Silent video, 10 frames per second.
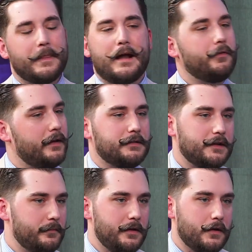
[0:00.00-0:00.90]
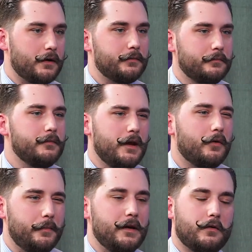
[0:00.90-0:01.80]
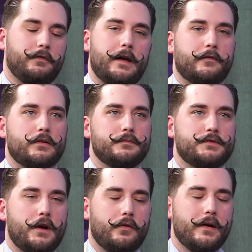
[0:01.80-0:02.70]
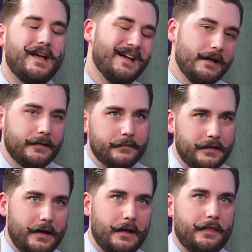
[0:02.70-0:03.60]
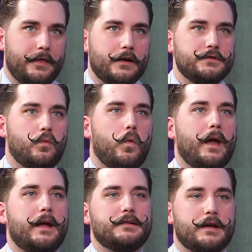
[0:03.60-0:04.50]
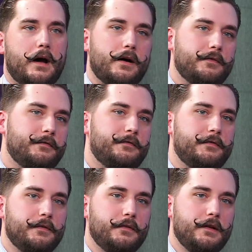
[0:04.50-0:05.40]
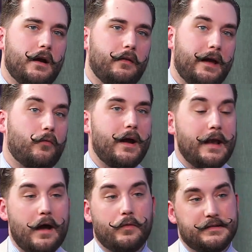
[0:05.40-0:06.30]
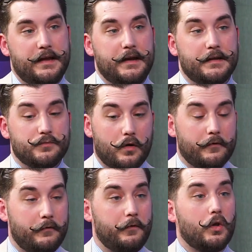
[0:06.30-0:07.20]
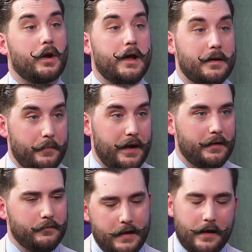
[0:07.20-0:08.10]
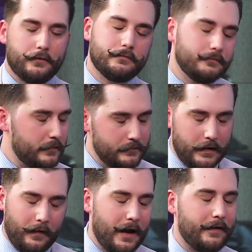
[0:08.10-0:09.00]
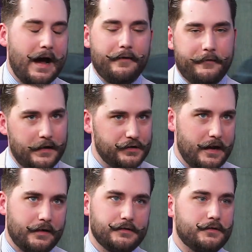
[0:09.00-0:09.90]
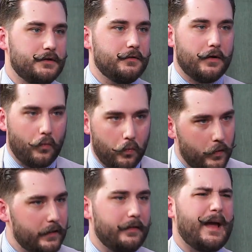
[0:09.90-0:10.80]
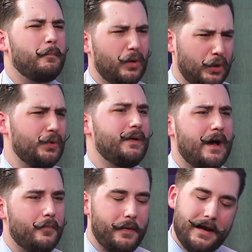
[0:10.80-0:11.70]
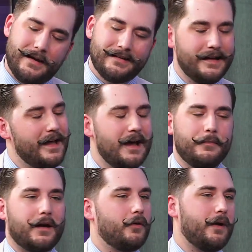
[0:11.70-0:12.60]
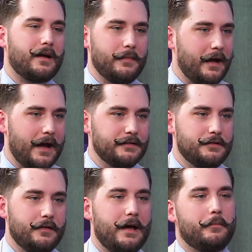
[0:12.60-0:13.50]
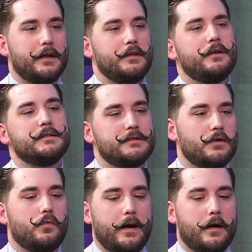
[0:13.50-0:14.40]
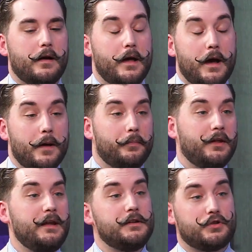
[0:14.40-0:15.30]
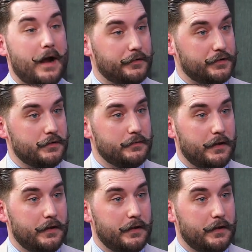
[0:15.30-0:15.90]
I don't think it's going to be your flavor. So there's ways of, like right now what's in is more of a fuller cut pant. Now, a lot of high fashion houses are doing a really like ballooned out pant. I'm not going to recommend guys do that, but you can still wear a pleated trouser.